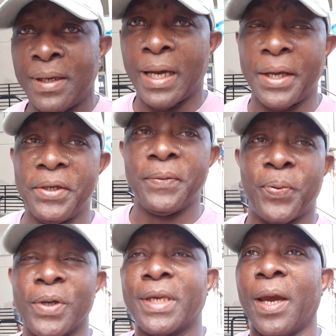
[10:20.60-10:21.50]
I didn't
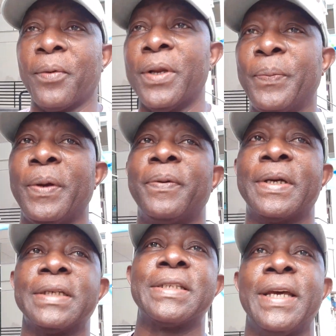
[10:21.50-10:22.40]
put the camera on the people
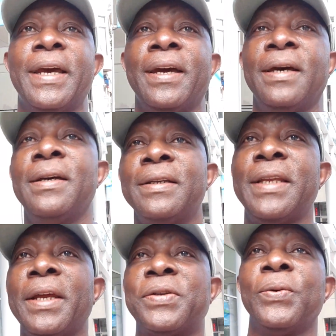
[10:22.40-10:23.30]
because they,
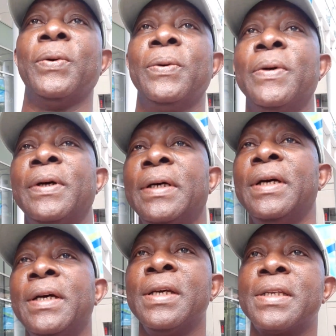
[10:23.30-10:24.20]
they too
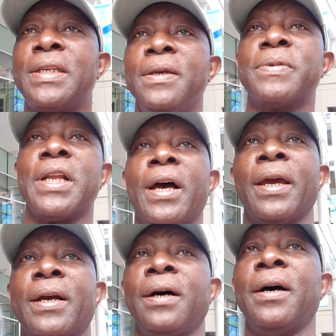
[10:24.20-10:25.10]
seems
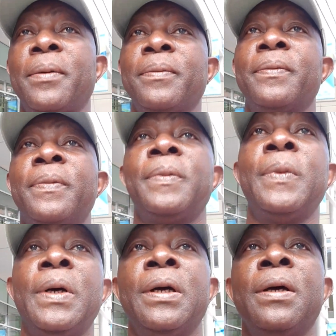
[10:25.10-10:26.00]
like um,
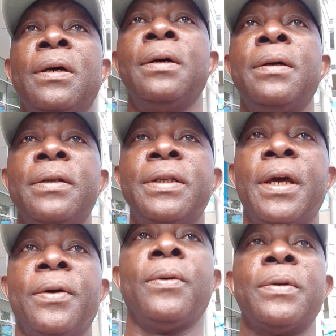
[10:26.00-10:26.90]

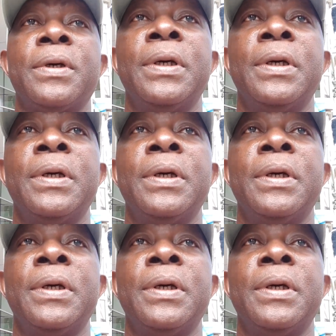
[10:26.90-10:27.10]
they don't.